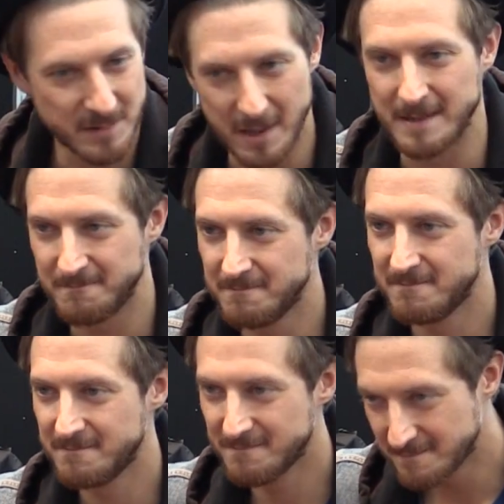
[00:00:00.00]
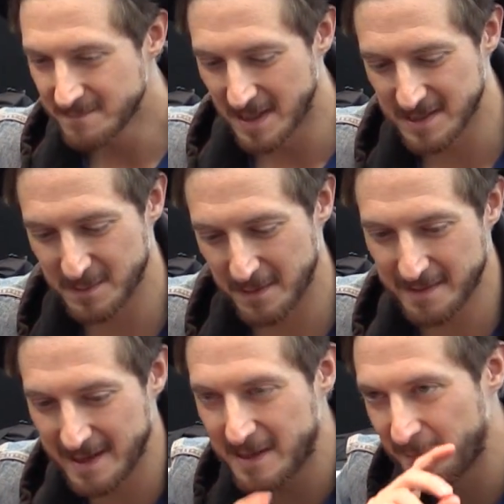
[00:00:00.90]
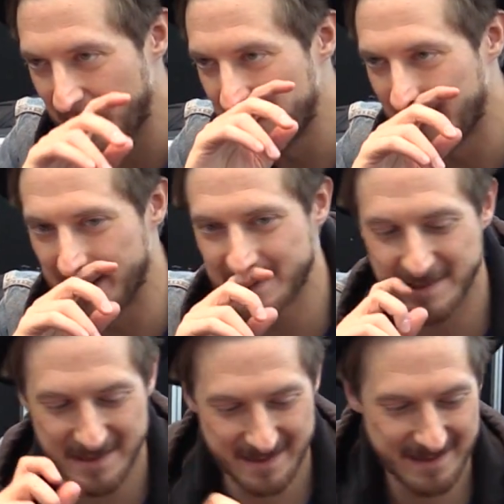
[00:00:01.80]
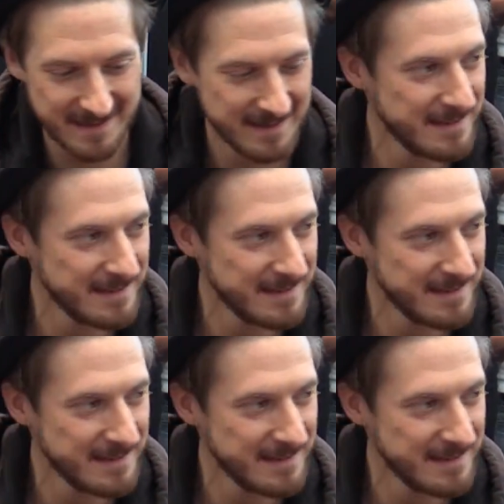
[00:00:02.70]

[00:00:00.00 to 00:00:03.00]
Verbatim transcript: Great. Thank you very much.